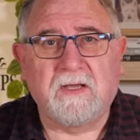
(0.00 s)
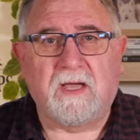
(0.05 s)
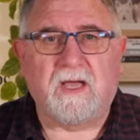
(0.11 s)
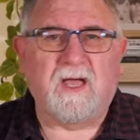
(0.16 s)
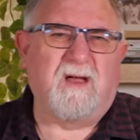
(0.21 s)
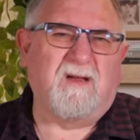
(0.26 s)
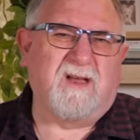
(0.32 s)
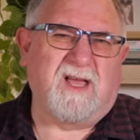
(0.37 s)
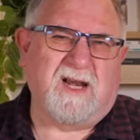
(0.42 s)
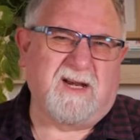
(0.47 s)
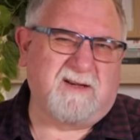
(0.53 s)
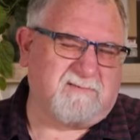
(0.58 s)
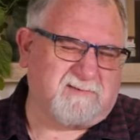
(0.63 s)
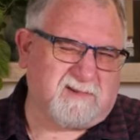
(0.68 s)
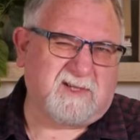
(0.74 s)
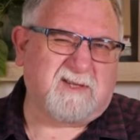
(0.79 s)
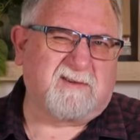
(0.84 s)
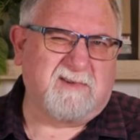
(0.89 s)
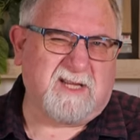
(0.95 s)
And
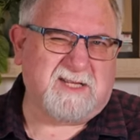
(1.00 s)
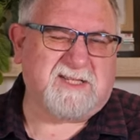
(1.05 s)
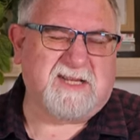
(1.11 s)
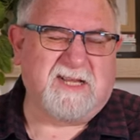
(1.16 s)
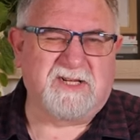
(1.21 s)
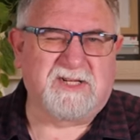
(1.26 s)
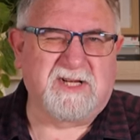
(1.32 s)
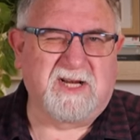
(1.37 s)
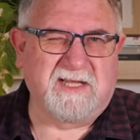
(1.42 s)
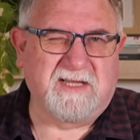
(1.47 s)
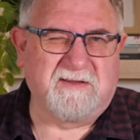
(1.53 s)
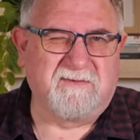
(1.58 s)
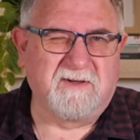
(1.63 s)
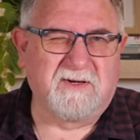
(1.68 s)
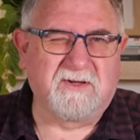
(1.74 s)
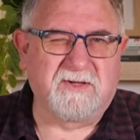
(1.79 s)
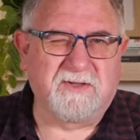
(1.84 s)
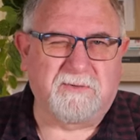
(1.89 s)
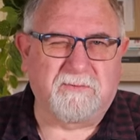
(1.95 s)
essentially, if
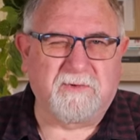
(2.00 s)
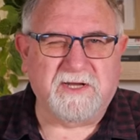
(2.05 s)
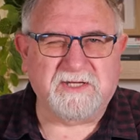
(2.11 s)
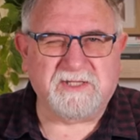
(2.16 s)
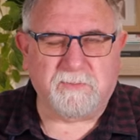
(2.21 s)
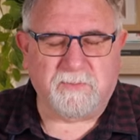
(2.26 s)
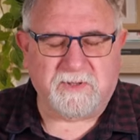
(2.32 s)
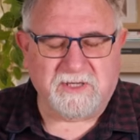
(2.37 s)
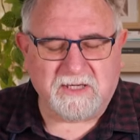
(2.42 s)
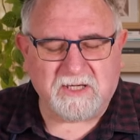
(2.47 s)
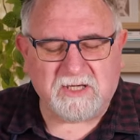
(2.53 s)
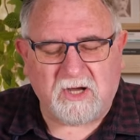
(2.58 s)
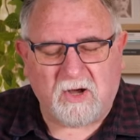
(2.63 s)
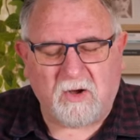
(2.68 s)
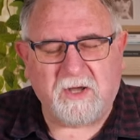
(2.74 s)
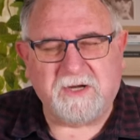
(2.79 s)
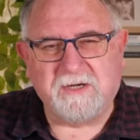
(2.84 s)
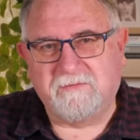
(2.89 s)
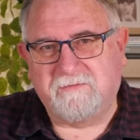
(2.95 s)
you look at the recipe, it
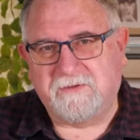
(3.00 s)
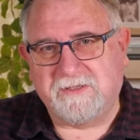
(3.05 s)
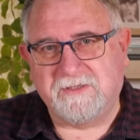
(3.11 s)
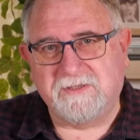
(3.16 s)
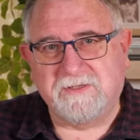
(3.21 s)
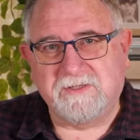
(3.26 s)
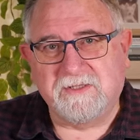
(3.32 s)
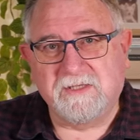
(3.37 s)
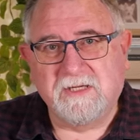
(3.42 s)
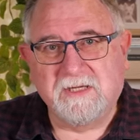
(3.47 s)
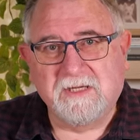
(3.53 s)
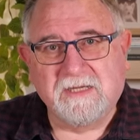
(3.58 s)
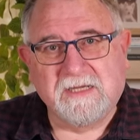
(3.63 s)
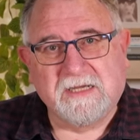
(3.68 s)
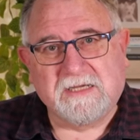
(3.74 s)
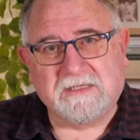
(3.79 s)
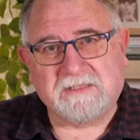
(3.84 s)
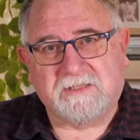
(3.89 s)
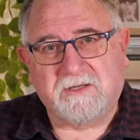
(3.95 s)
kind of is.
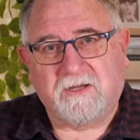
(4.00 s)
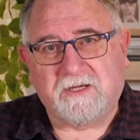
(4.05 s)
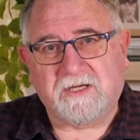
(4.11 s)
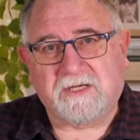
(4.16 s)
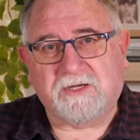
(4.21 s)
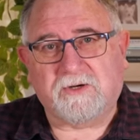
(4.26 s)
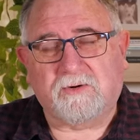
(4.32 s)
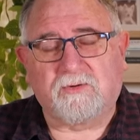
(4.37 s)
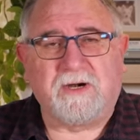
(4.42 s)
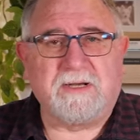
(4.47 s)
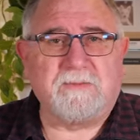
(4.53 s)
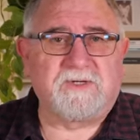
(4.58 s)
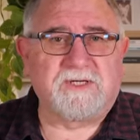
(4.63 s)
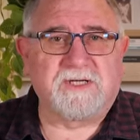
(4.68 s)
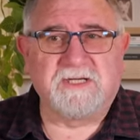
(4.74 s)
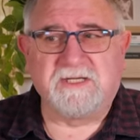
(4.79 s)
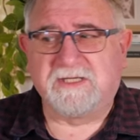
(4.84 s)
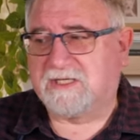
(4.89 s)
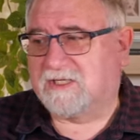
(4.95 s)
It's like cream
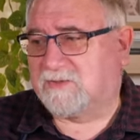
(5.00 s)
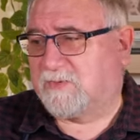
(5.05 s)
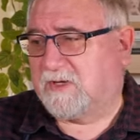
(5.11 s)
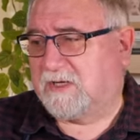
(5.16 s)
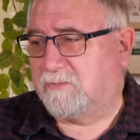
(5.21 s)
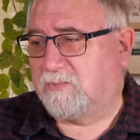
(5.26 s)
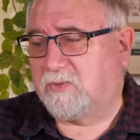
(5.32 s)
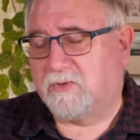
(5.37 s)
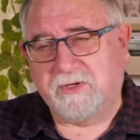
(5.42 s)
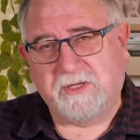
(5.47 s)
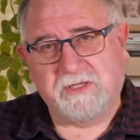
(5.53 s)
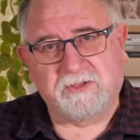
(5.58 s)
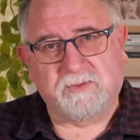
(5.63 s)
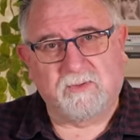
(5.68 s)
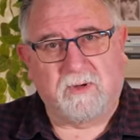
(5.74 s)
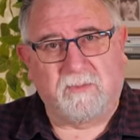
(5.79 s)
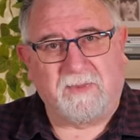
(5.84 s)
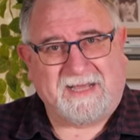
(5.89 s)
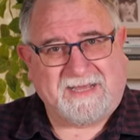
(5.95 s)
cheese that's been put
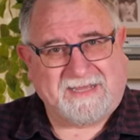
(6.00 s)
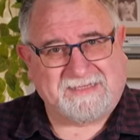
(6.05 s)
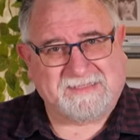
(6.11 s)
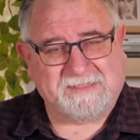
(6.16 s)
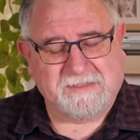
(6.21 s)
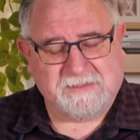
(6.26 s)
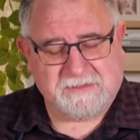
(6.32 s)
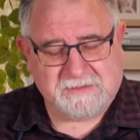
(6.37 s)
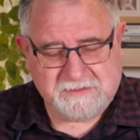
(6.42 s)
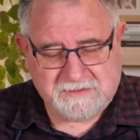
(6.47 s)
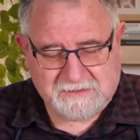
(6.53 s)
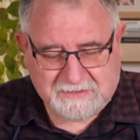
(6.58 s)
into a basket.